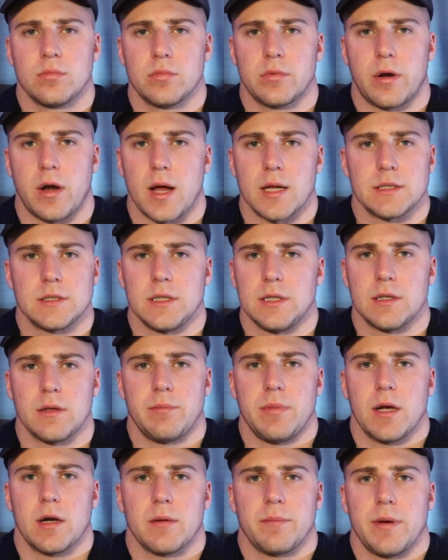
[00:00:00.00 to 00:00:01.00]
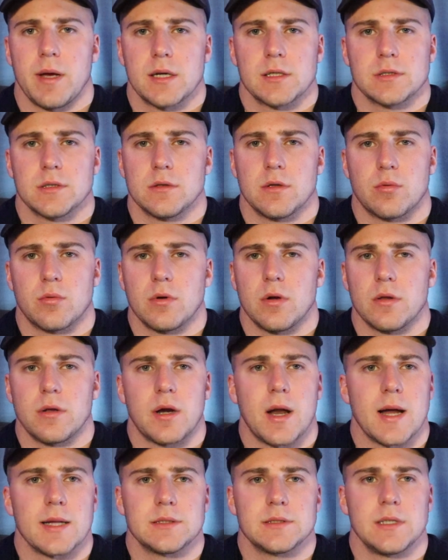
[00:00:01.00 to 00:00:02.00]
They're not seeing the bigger picture of the world.
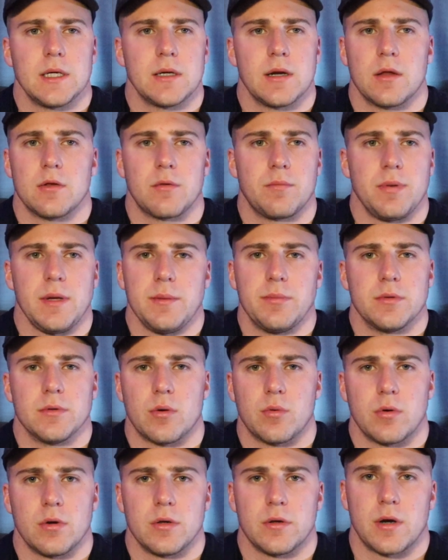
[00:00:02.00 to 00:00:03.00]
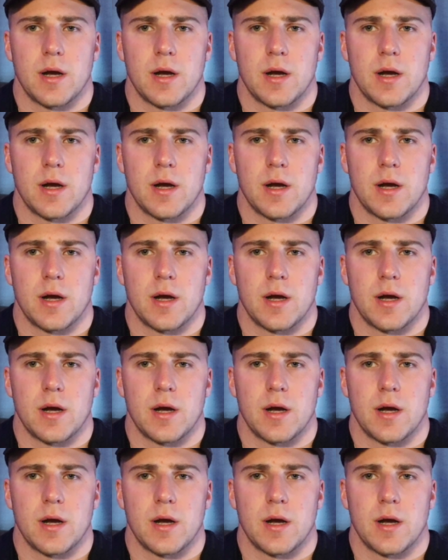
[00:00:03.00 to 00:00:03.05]
They're not seeing other people in the world.